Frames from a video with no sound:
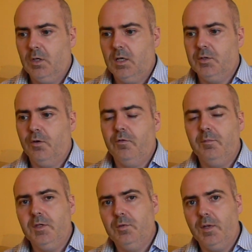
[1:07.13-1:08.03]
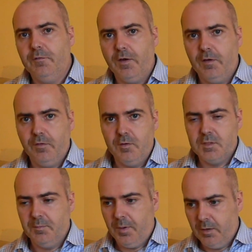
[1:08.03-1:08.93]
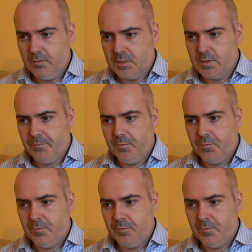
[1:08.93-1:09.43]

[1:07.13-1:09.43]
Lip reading: had offered me £25,000